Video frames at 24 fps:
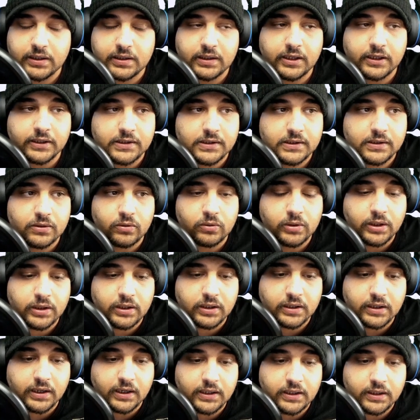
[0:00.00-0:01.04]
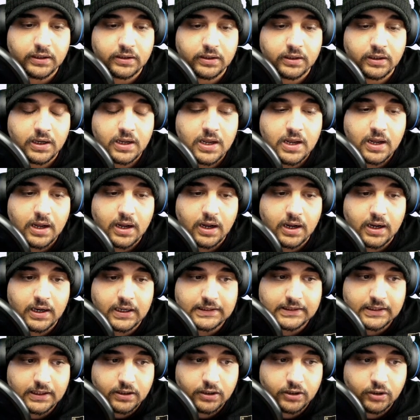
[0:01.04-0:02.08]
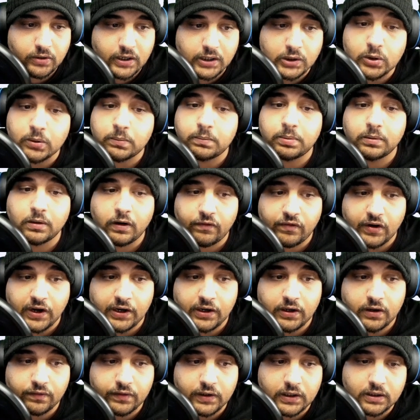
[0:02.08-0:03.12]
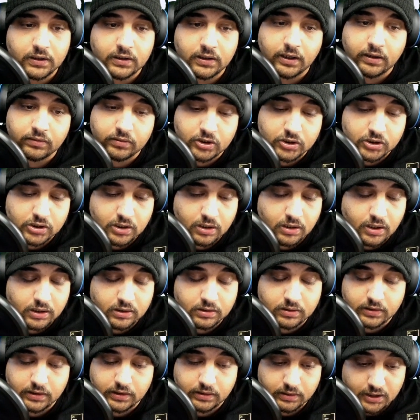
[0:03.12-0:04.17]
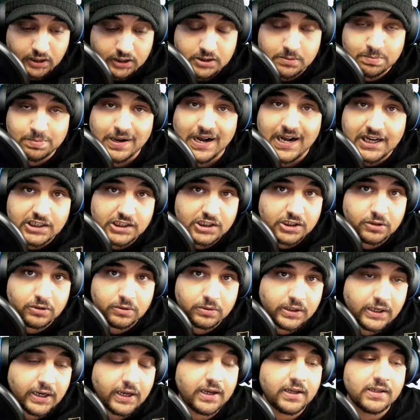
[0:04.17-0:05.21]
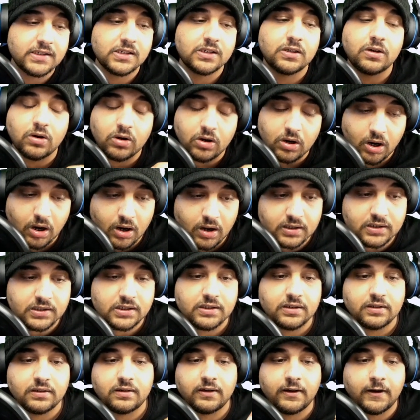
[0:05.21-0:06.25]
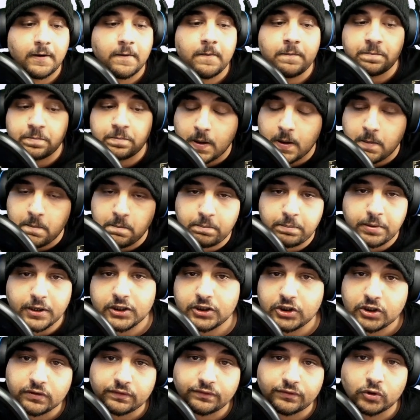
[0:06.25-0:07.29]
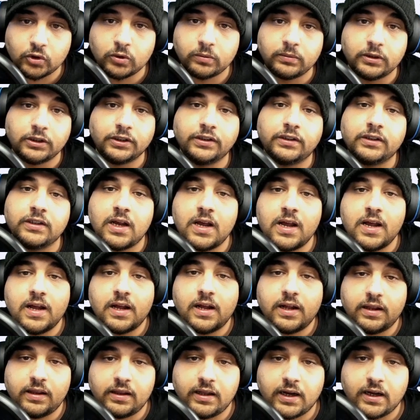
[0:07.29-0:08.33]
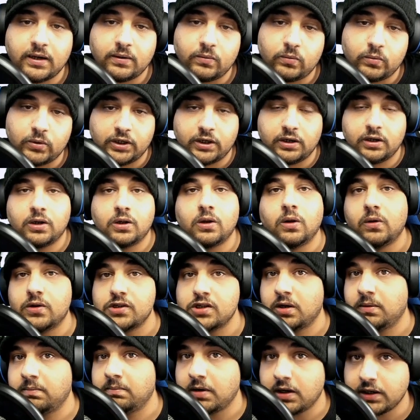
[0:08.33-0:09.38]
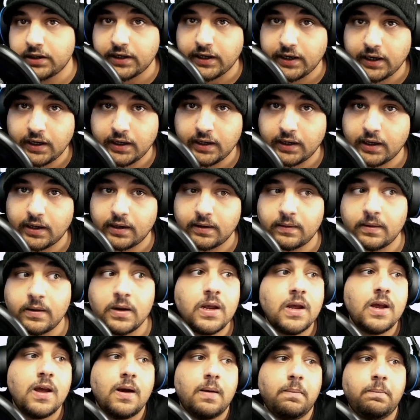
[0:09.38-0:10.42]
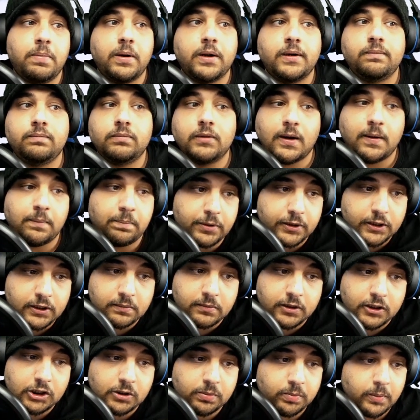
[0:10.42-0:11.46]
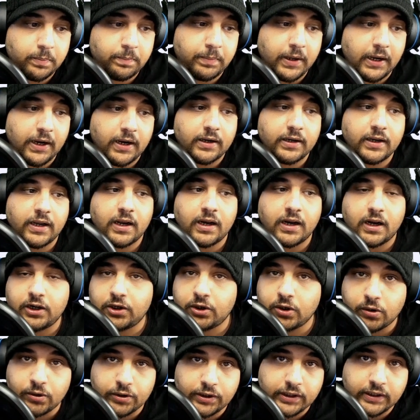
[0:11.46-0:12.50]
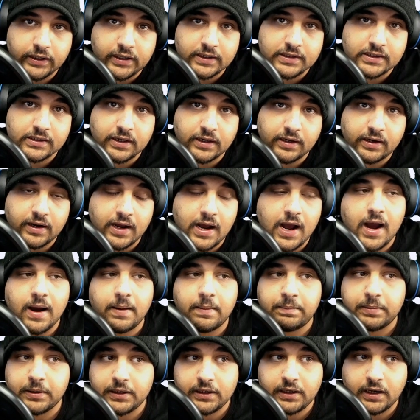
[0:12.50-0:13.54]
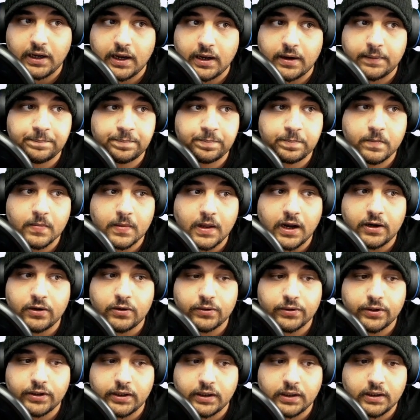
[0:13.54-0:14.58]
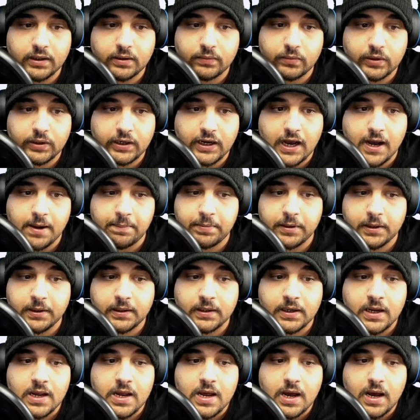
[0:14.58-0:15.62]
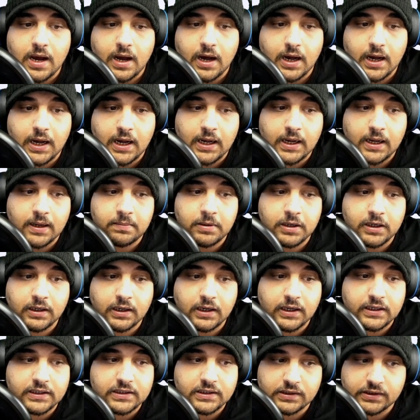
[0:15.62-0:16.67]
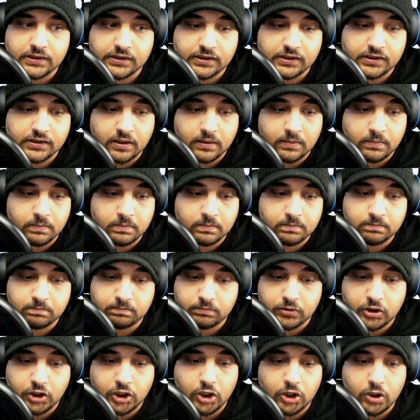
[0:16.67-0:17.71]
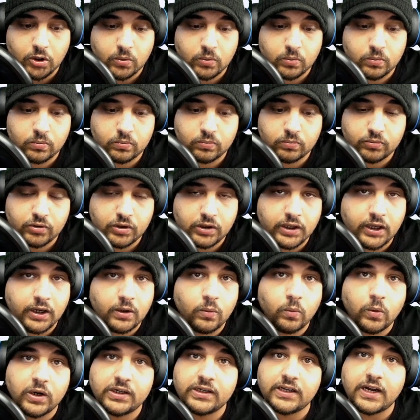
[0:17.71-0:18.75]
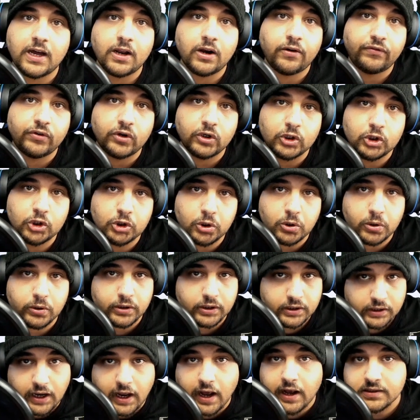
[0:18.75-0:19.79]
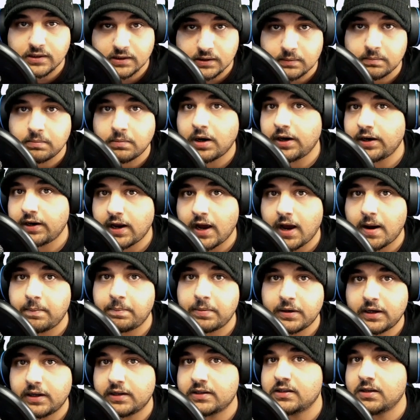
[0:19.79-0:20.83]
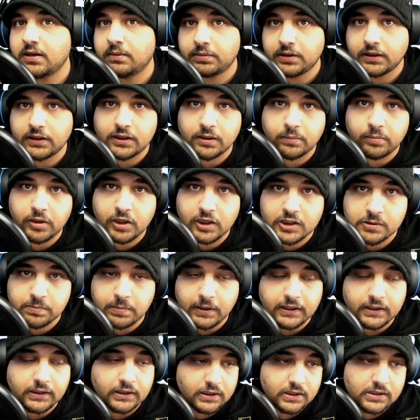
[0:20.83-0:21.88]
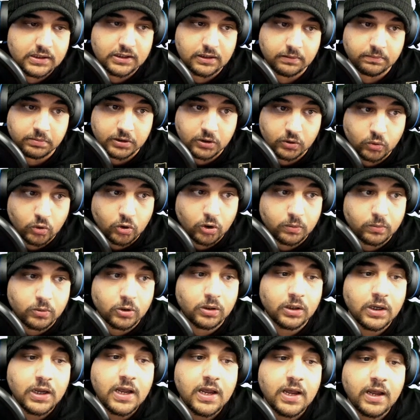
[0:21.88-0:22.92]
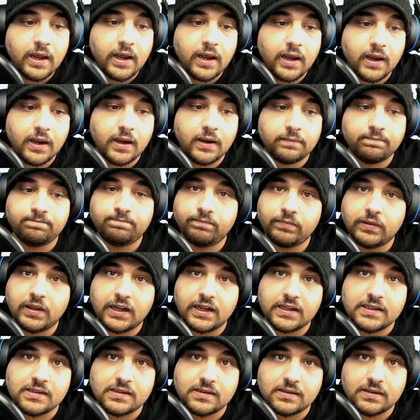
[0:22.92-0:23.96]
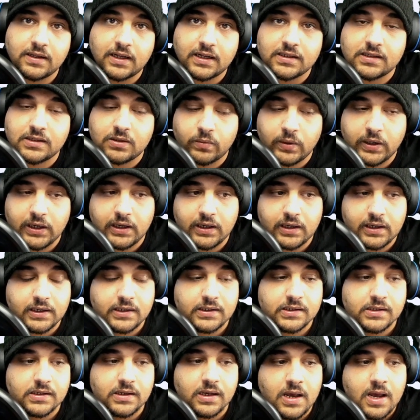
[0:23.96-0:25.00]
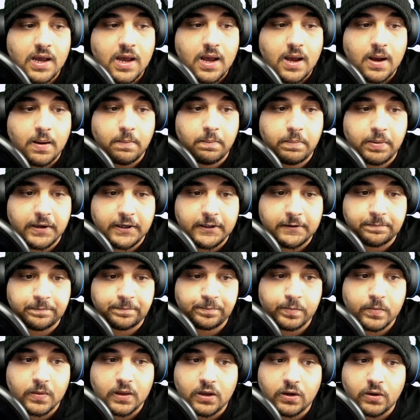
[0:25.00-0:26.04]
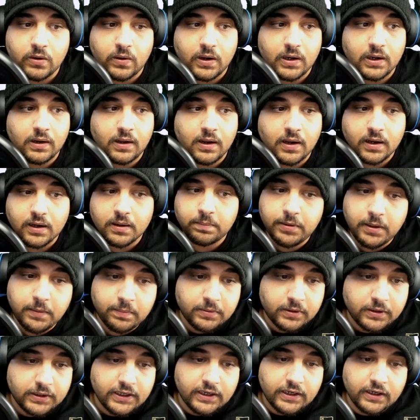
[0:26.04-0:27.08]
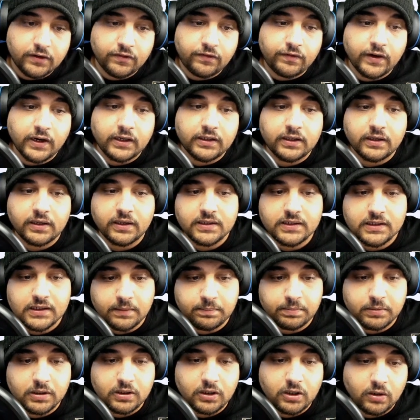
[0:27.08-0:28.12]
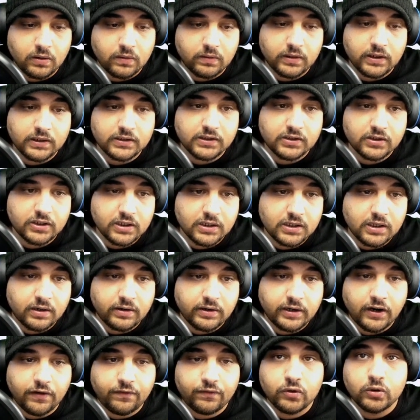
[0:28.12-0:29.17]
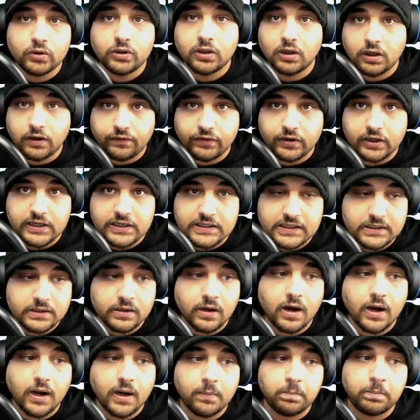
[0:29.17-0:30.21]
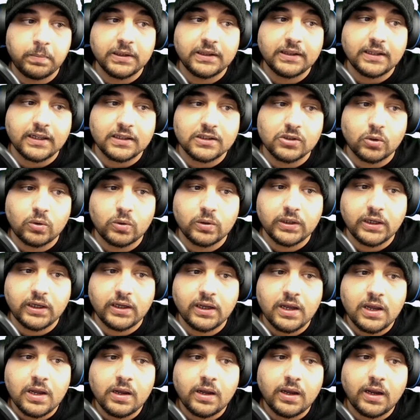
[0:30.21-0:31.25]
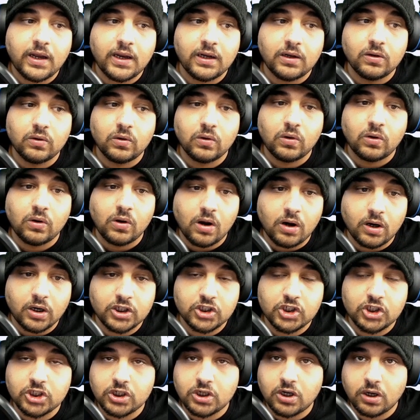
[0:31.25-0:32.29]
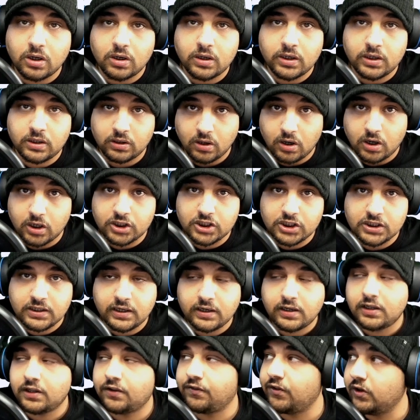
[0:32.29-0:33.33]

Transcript: That's the only thing I could uh, tell you. I don't believe any of it. Uh, there's a lot, these past two days, constantly, bunch of rumors that we're going to close on Monday again. But I'm pretty much prepared, and I don't think it's going to happen yet. I don't think it would happen um, unless some, you know, thing went out of control. Then yes, it might happen. That's something to be expected and something normal, and that's that's the way it is. But you know, a lot of people are getting affected, except, you know, as you can tell right here, food delivery is not, but that's only in large, in large cities.